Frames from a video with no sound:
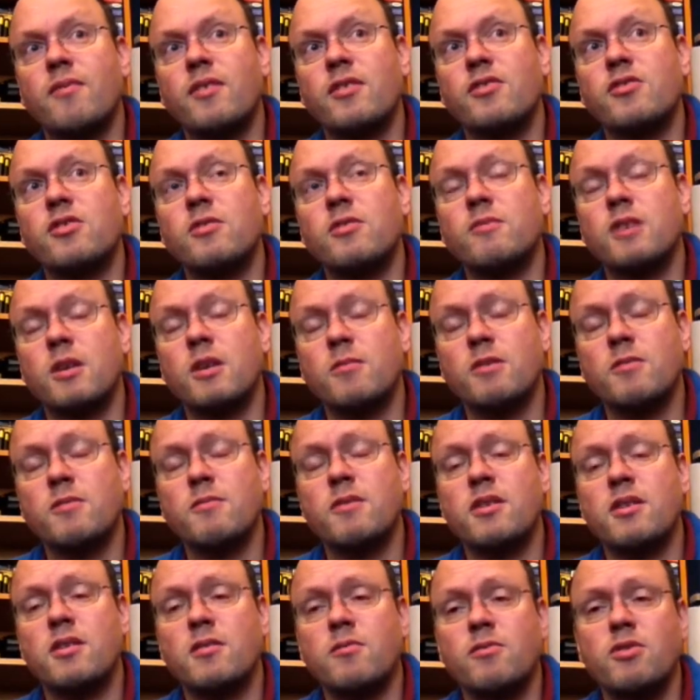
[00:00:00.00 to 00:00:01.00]
sometimes
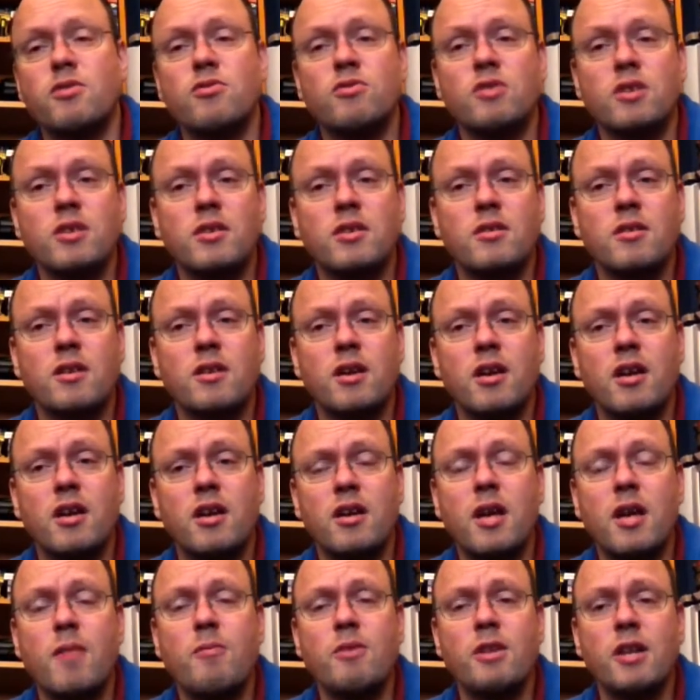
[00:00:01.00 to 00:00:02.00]
I'm using
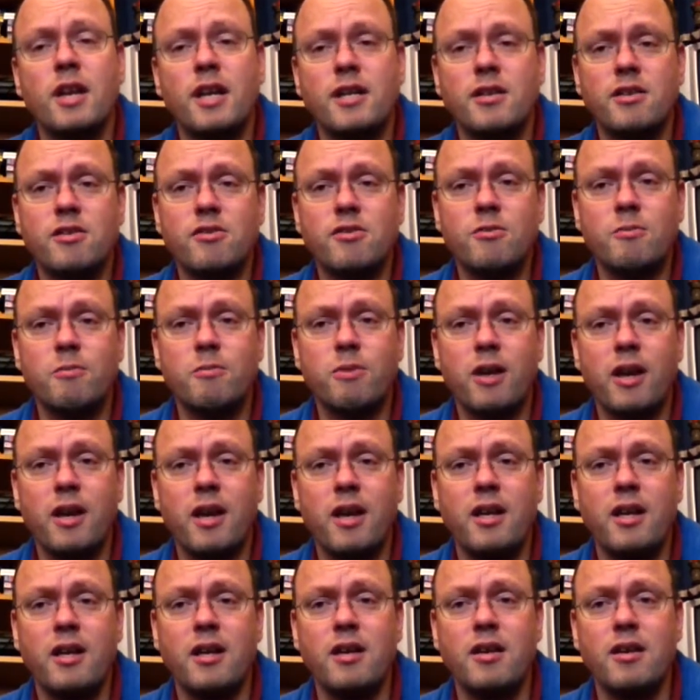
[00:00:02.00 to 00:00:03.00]
an emulator to
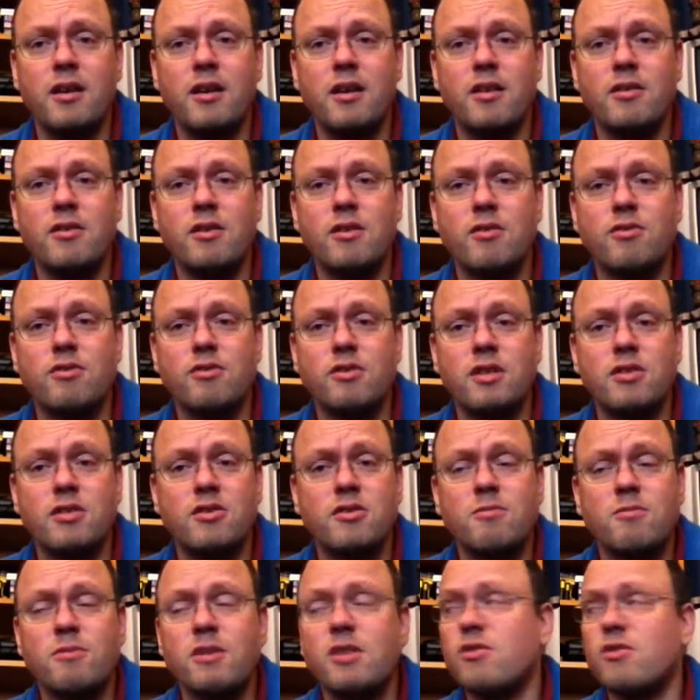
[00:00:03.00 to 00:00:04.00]
play those
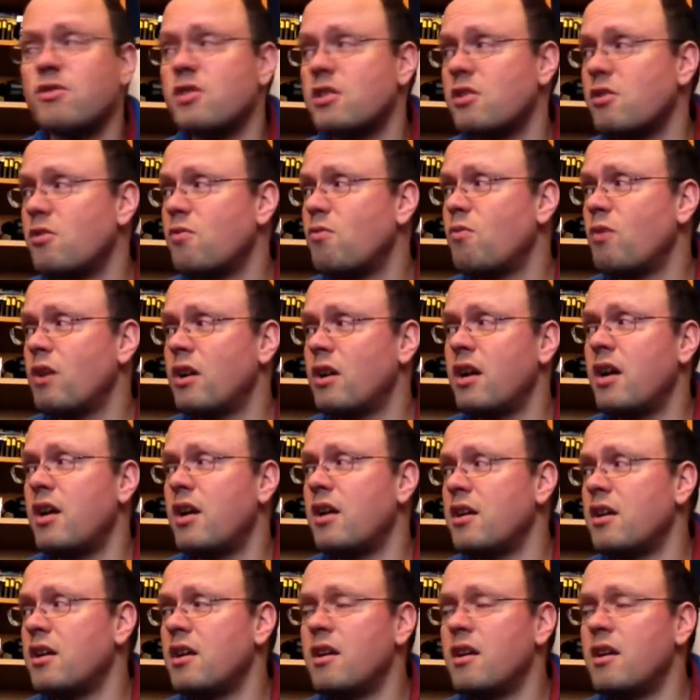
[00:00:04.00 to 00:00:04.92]
discs because I don't want to